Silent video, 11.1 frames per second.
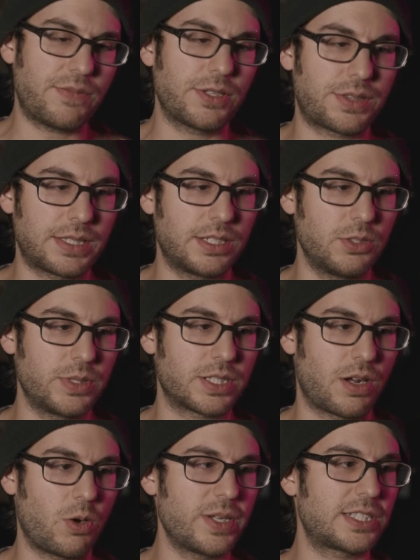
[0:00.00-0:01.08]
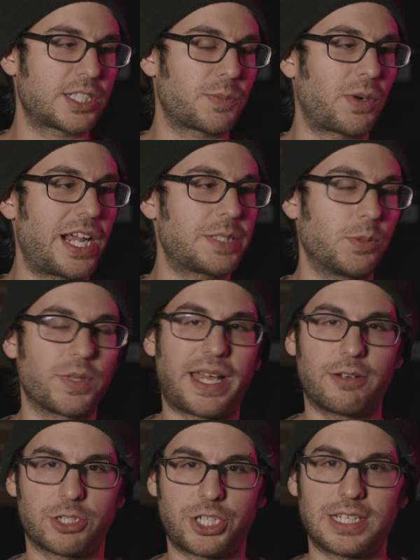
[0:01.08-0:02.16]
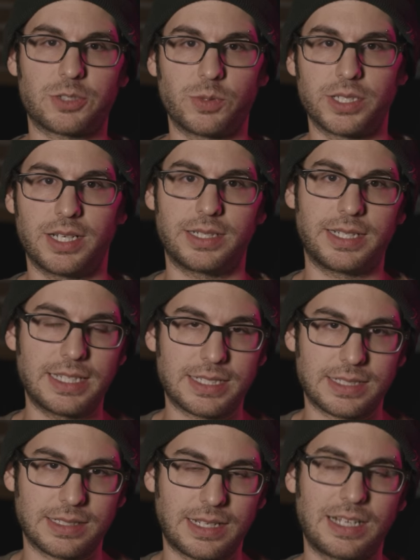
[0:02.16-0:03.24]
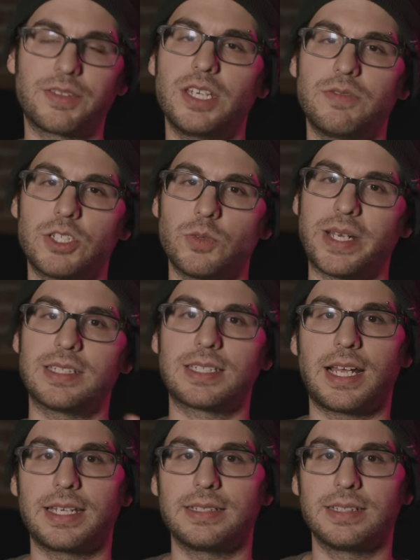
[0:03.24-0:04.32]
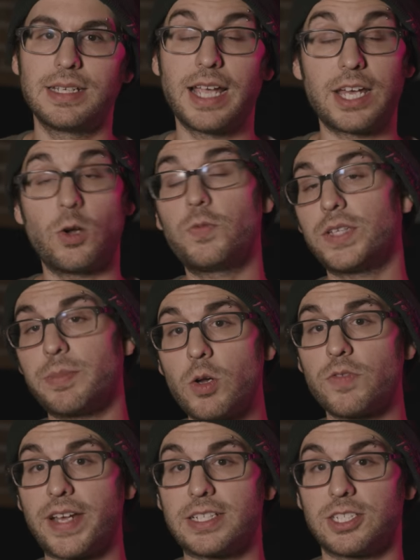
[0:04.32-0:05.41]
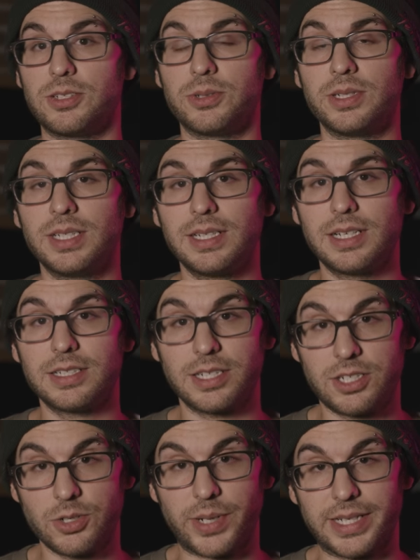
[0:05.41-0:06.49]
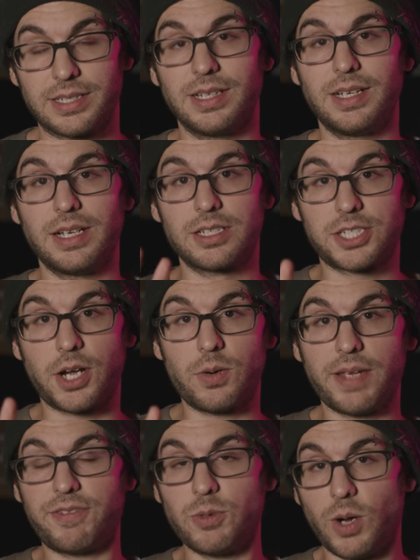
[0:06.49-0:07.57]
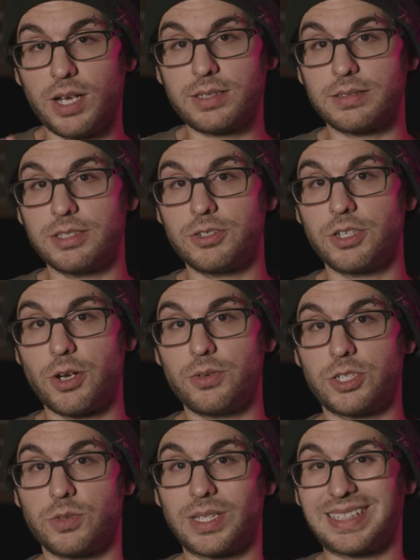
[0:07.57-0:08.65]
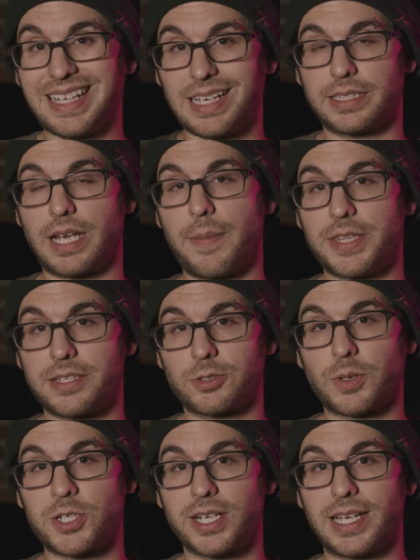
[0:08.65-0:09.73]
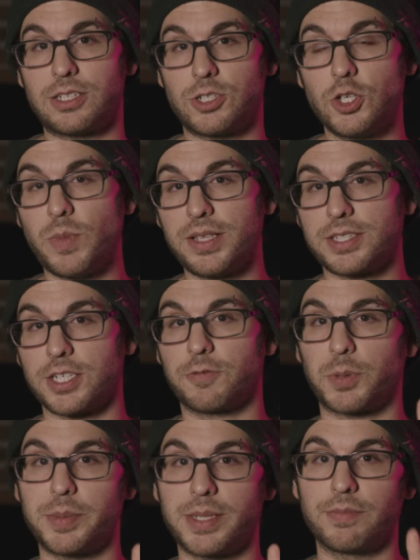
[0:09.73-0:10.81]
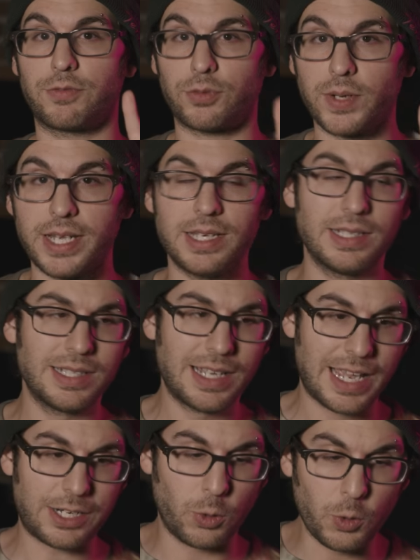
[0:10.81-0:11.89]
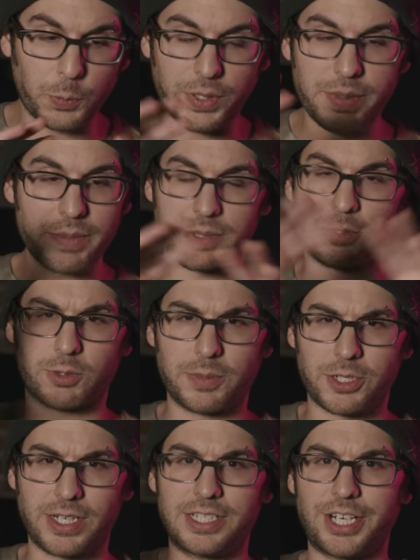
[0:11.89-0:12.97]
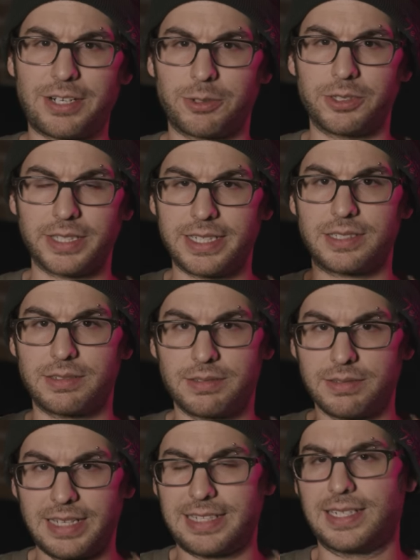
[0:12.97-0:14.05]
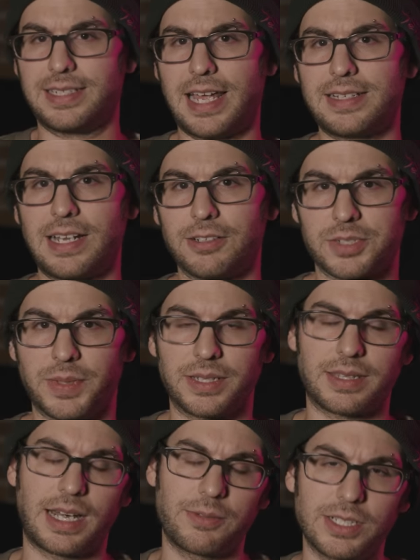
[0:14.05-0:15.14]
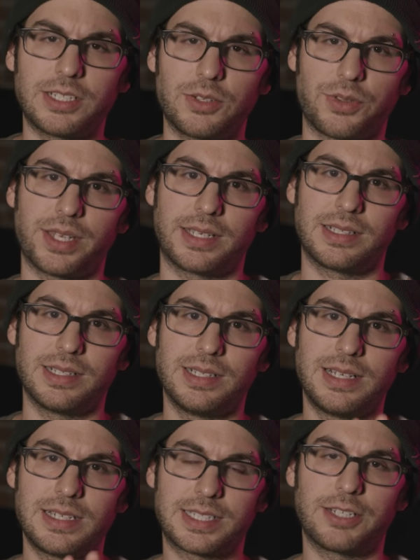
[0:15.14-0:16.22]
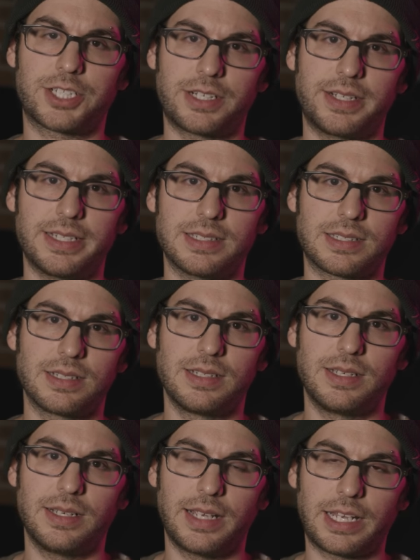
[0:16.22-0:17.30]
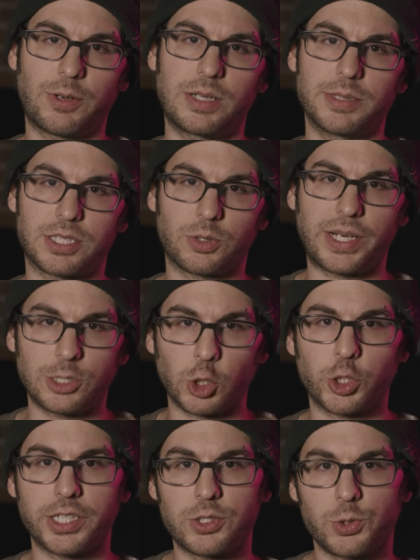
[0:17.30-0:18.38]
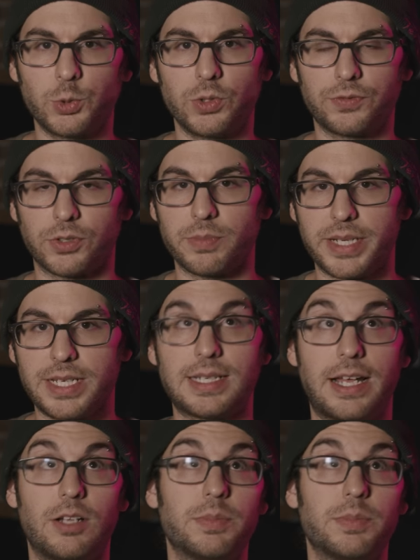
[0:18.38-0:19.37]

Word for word: favorite thing to do is always to surprise people with how shots were done, and this kind of gives you insight and hopefully motivates you to do it. So if you want, you can go to the link at the top of the description to get two months of premium free, and a whole premium subscription in general is less than $10 a month, and I really do think Skillshare is incredible. It's a great learning tool for me to